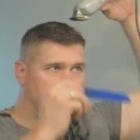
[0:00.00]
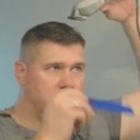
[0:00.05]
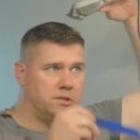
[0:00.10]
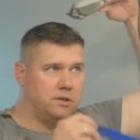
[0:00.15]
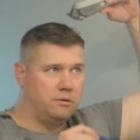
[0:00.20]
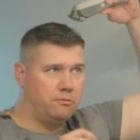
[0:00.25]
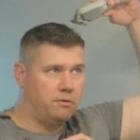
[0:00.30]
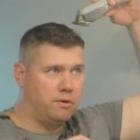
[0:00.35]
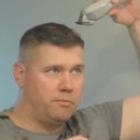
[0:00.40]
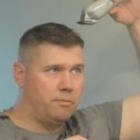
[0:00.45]

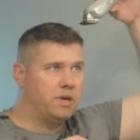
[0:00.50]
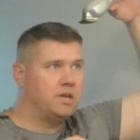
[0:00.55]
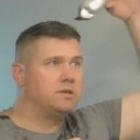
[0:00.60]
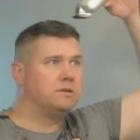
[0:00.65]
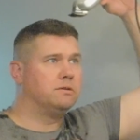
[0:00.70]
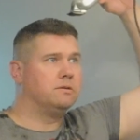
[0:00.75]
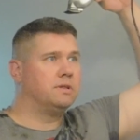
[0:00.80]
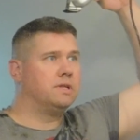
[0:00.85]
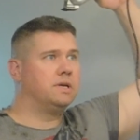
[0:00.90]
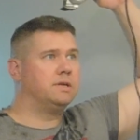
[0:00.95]
So you want to make
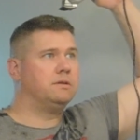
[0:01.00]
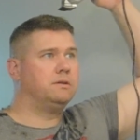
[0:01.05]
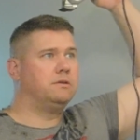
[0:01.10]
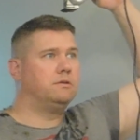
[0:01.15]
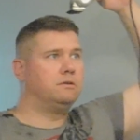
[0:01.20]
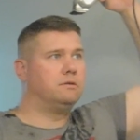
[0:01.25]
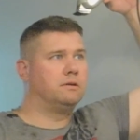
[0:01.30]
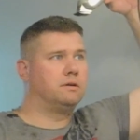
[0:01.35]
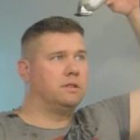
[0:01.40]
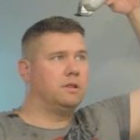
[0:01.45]
sure that
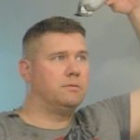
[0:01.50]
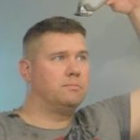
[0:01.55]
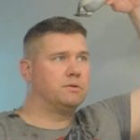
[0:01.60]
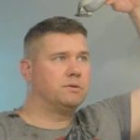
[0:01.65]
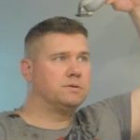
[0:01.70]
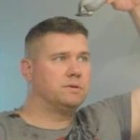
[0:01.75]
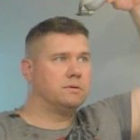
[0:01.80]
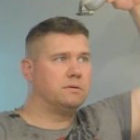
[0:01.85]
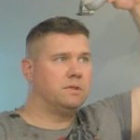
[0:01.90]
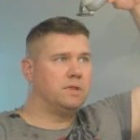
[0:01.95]
your
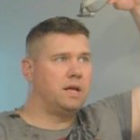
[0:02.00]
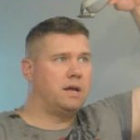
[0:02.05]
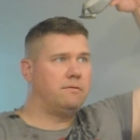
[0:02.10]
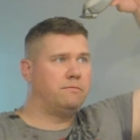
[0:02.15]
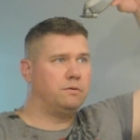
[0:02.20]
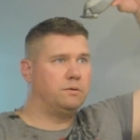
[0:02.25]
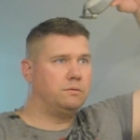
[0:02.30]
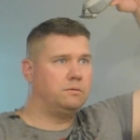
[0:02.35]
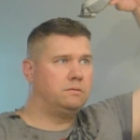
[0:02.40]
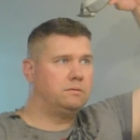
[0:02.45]
clippers are
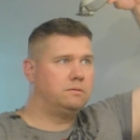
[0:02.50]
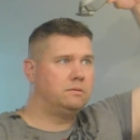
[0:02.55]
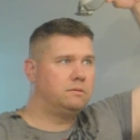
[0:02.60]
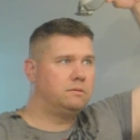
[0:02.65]
level